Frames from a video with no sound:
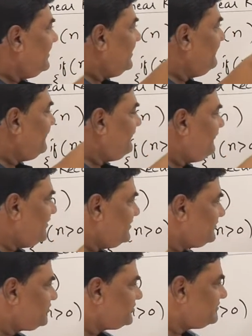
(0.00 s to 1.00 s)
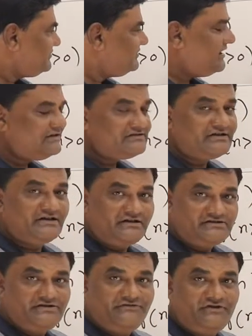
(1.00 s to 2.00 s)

If a function that is recursive